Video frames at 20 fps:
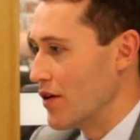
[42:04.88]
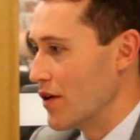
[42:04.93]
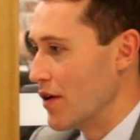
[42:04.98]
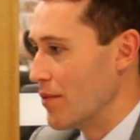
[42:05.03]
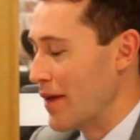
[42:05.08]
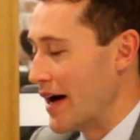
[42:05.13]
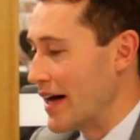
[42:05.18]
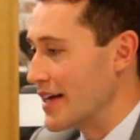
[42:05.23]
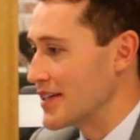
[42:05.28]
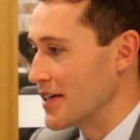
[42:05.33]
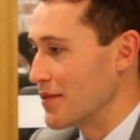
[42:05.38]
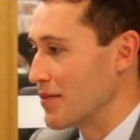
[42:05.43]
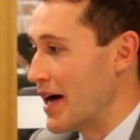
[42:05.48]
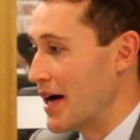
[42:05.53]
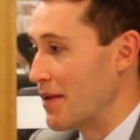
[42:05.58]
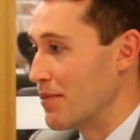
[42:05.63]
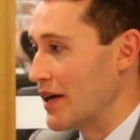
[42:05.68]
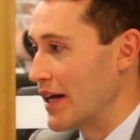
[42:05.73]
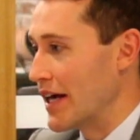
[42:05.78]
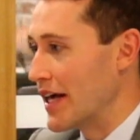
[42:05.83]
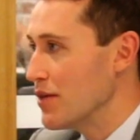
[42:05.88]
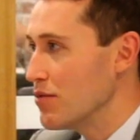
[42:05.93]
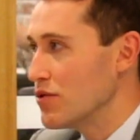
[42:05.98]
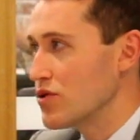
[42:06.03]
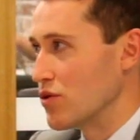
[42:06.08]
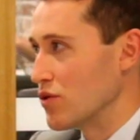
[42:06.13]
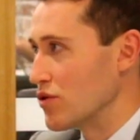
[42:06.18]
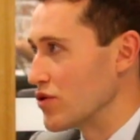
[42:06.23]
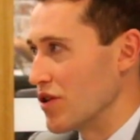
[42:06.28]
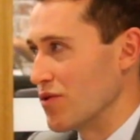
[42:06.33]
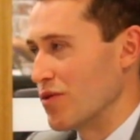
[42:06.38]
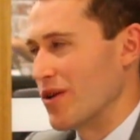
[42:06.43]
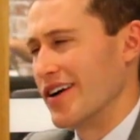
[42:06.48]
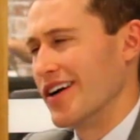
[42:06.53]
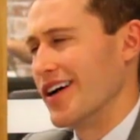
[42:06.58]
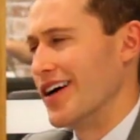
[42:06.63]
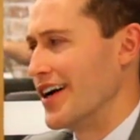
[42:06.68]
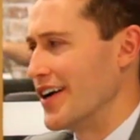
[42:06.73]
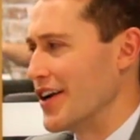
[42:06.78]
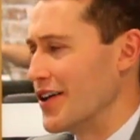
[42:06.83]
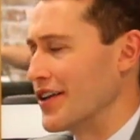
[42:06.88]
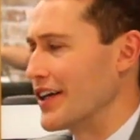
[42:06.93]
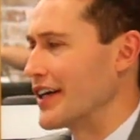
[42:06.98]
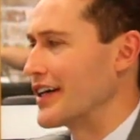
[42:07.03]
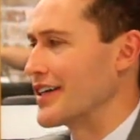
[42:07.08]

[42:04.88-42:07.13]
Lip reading: amazing man. But he was also worried, I don't